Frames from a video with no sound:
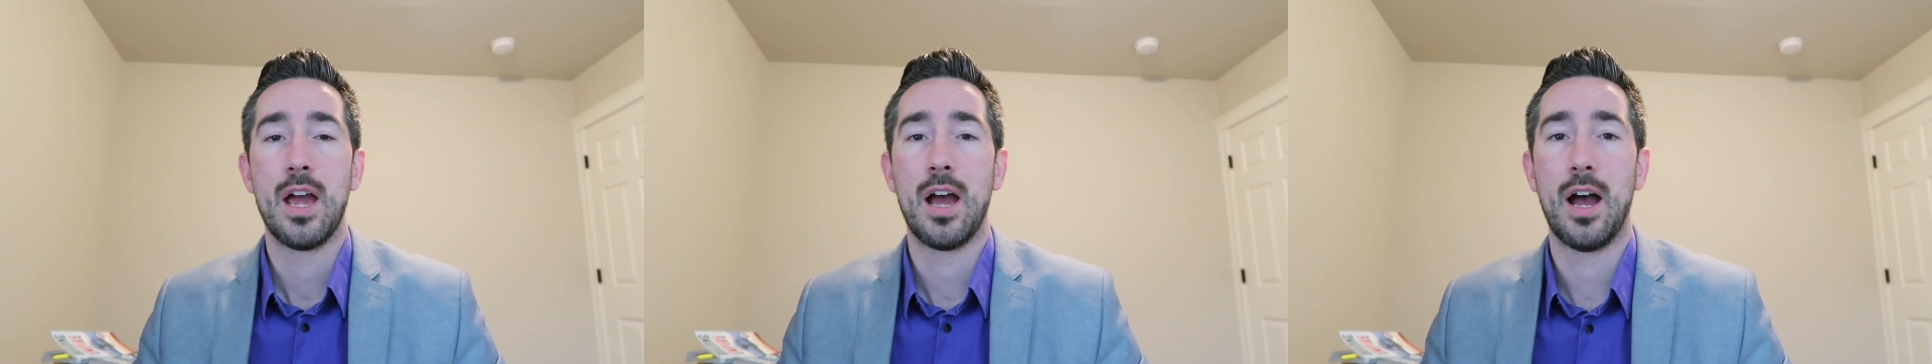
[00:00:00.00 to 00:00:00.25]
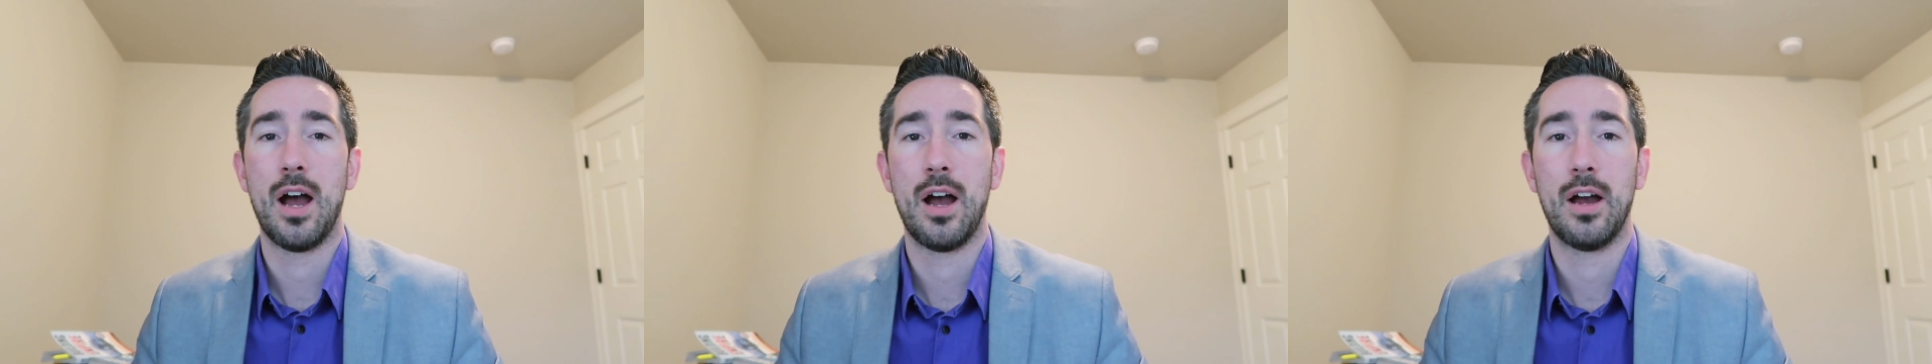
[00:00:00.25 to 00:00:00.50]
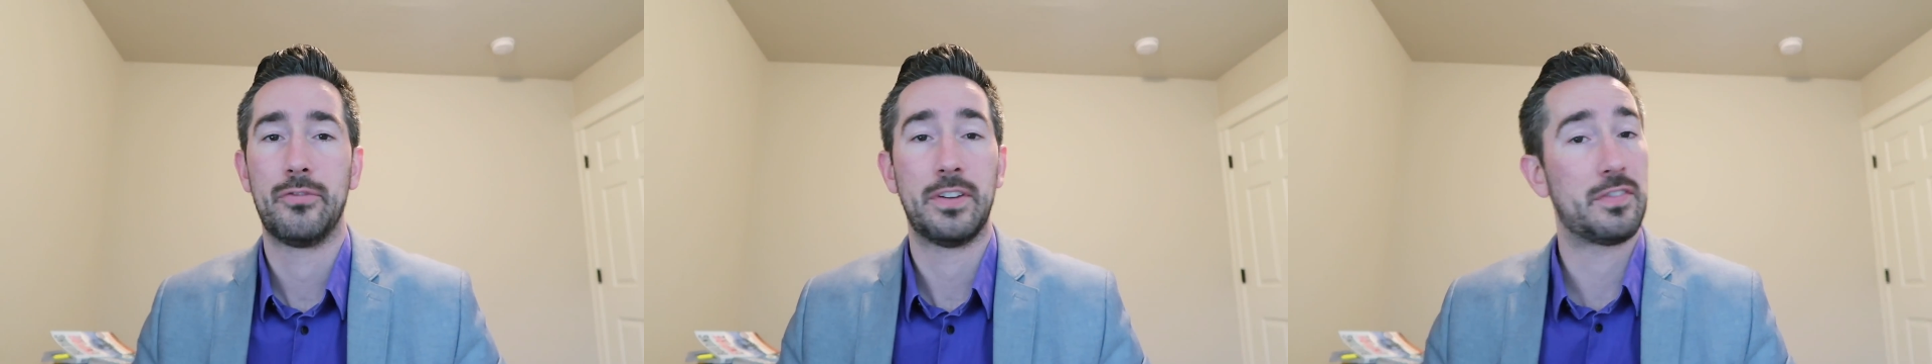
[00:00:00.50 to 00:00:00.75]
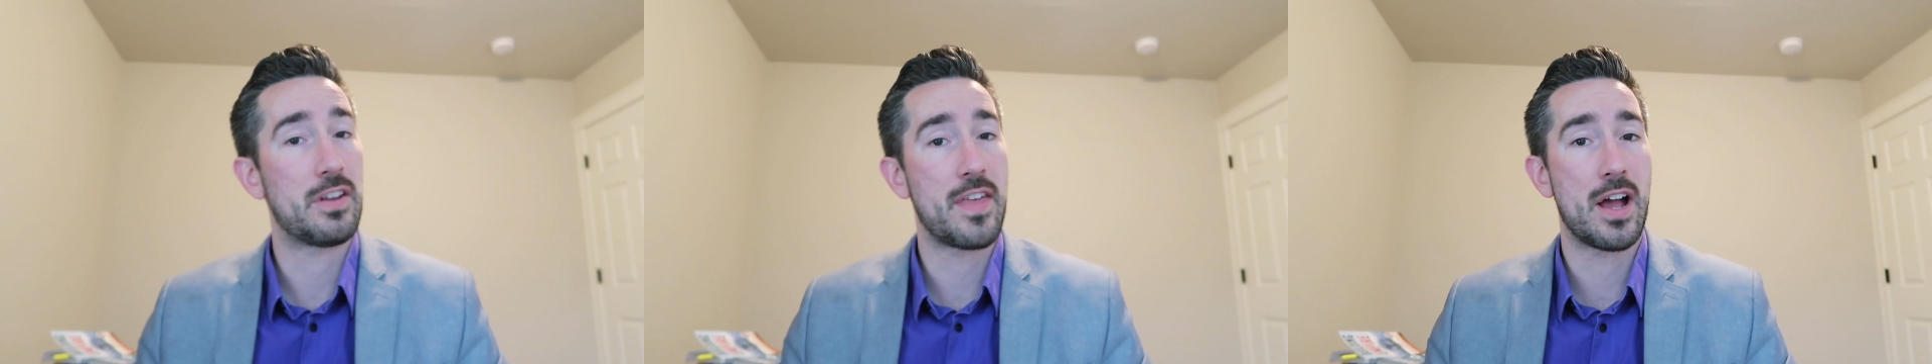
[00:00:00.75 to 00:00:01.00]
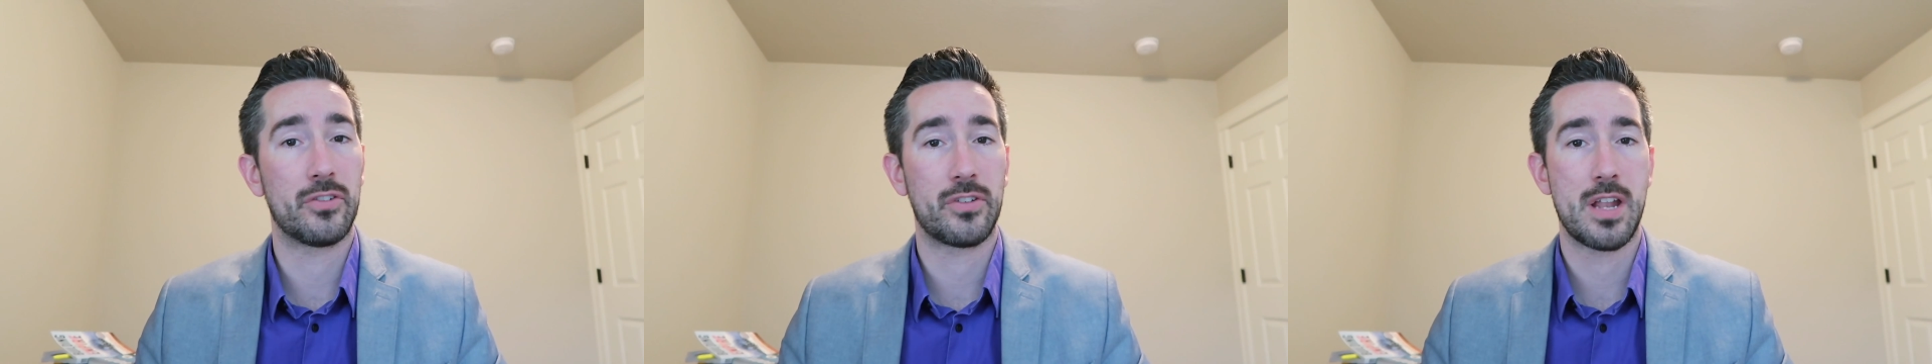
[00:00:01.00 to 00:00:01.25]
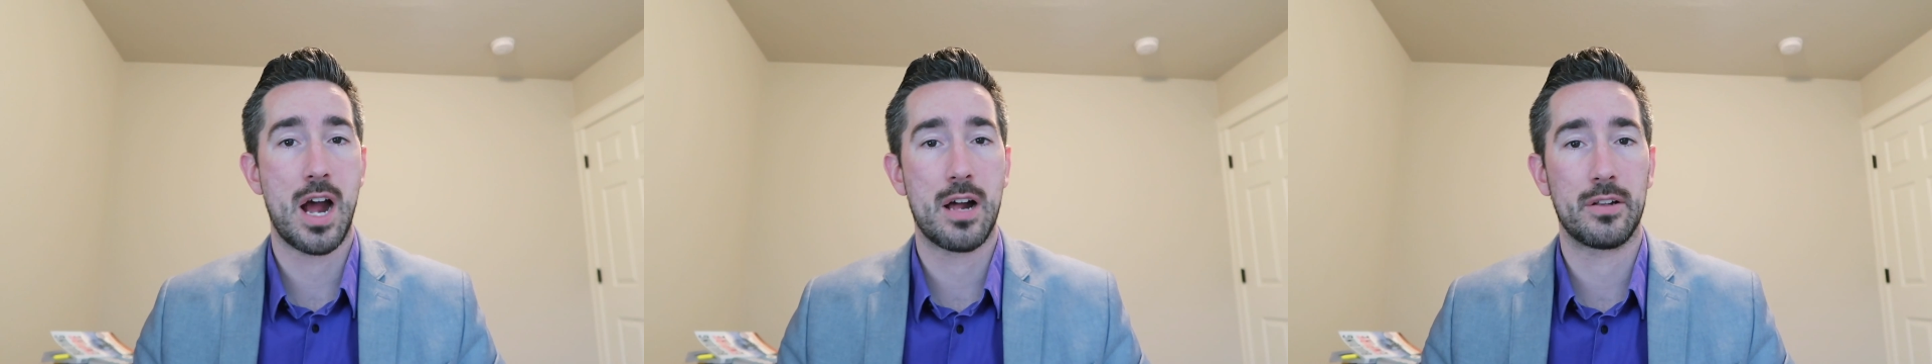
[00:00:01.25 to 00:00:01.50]
uh,
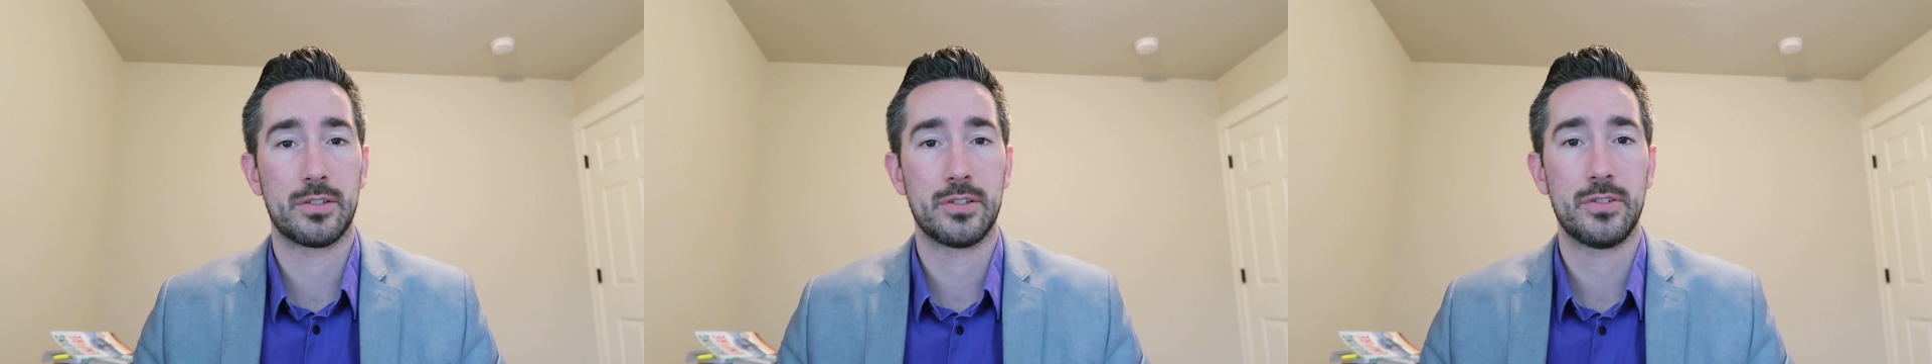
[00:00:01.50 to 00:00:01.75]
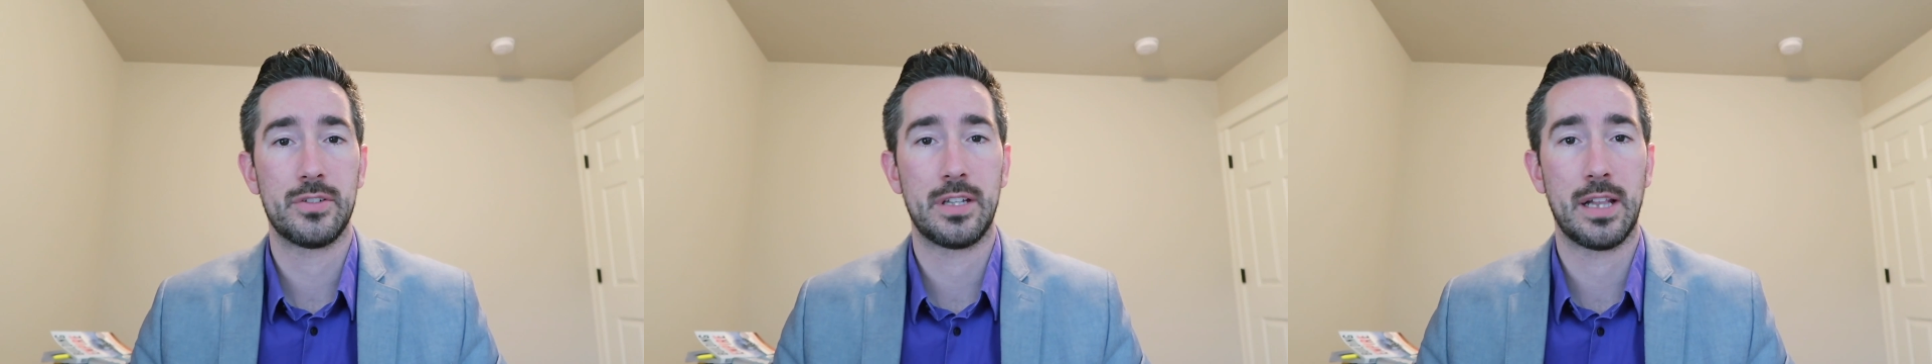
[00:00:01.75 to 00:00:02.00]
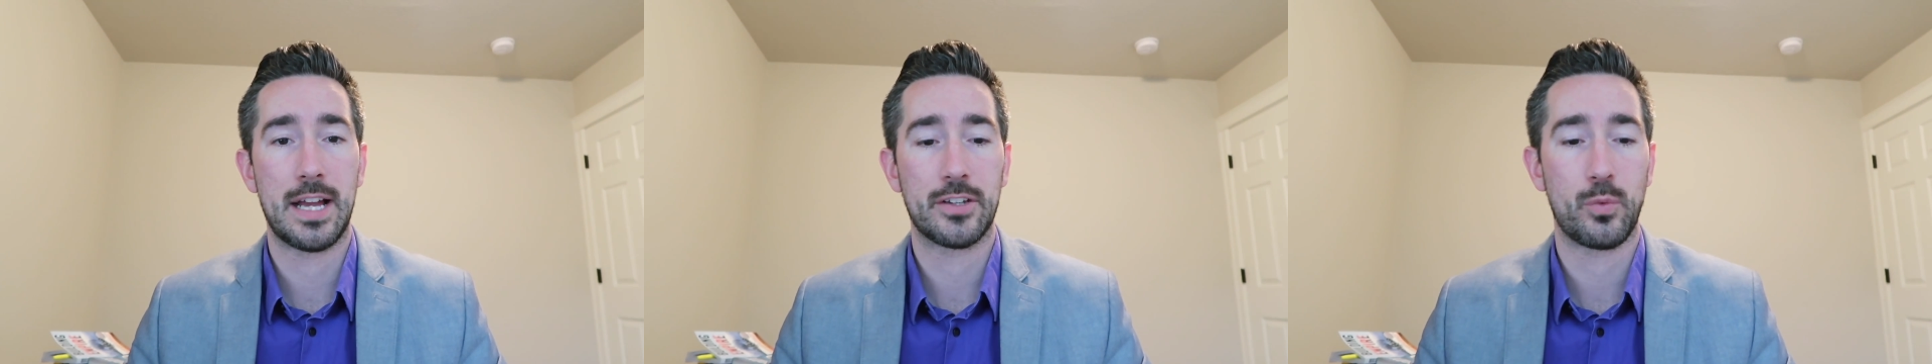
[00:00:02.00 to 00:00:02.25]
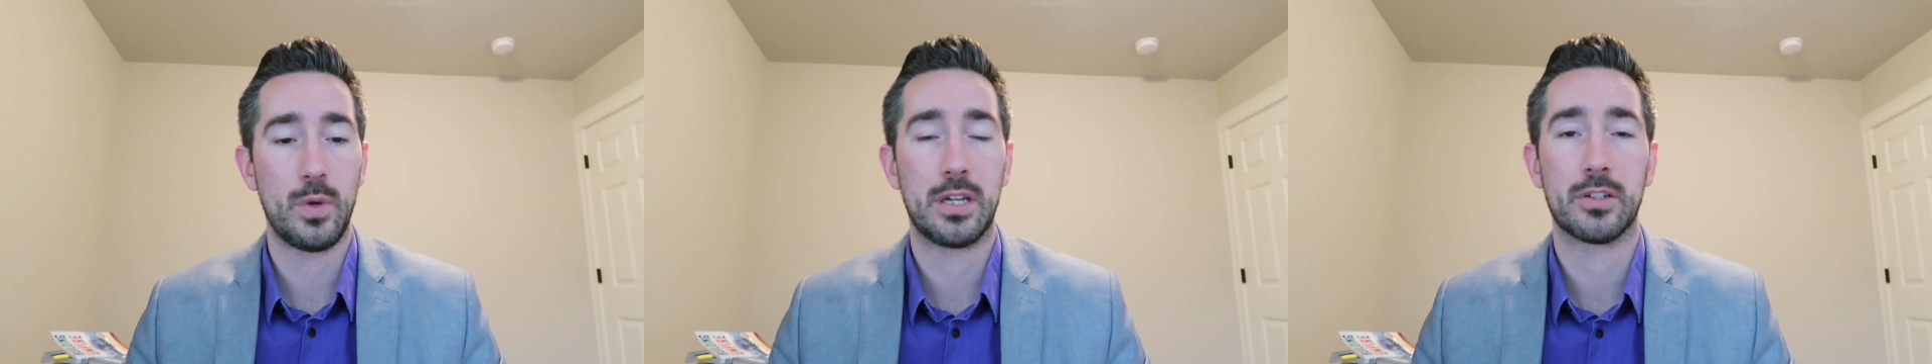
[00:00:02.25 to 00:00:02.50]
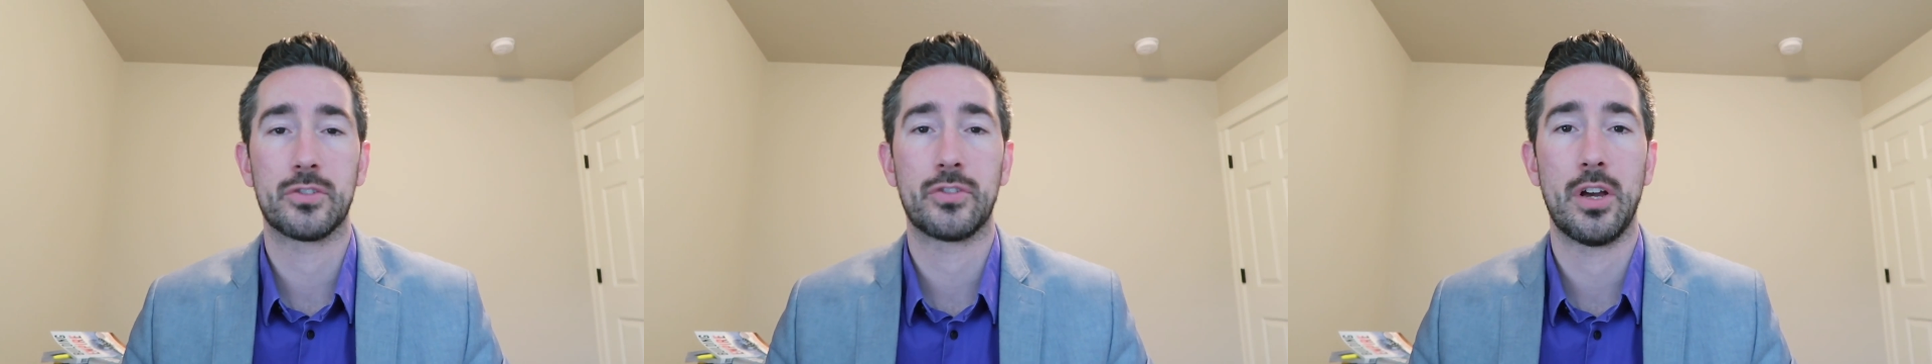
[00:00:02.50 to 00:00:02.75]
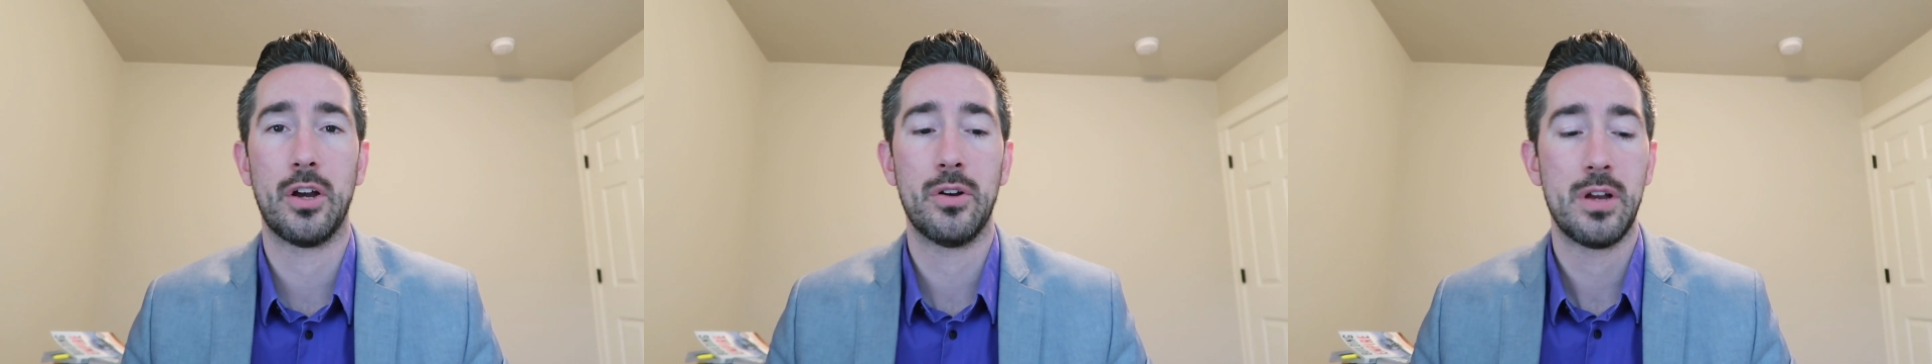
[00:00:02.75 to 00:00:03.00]
$50,000 in the last week or
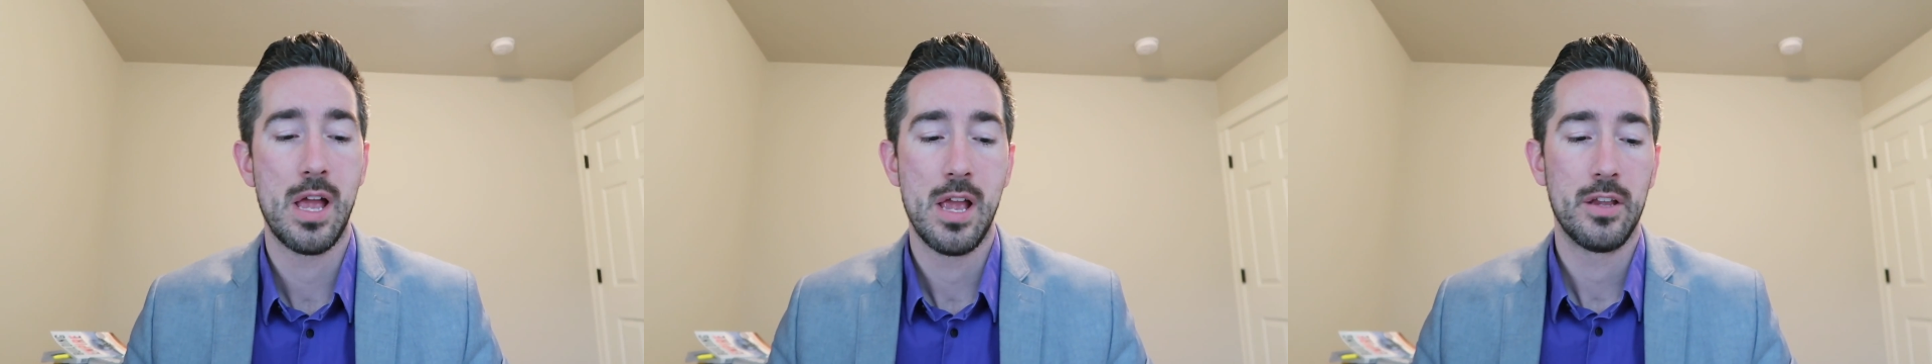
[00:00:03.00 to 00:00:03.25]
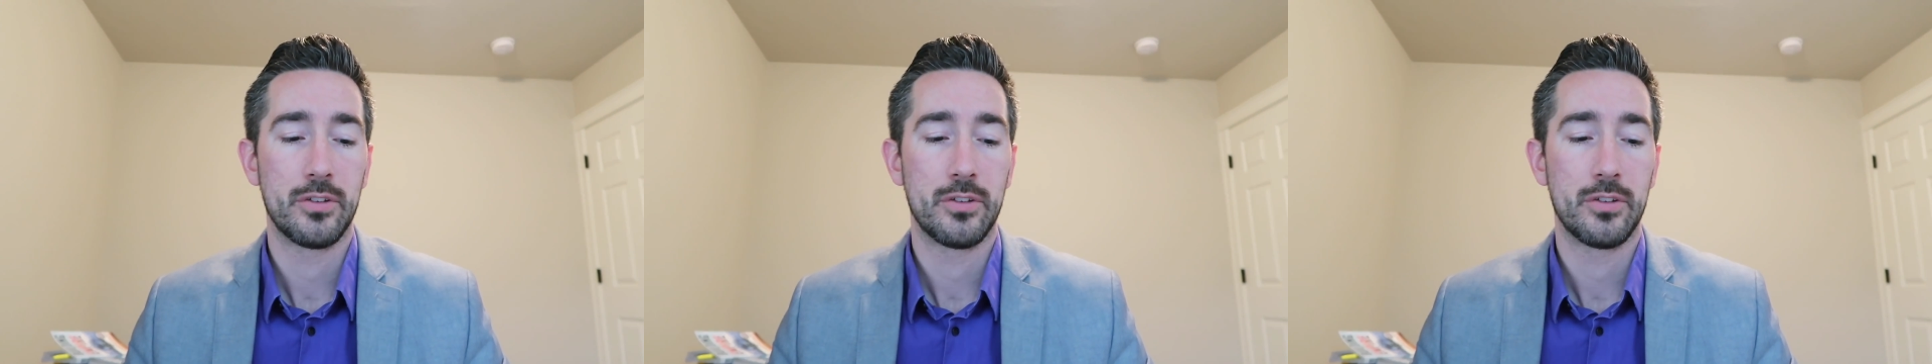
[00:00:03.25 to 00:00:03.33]
so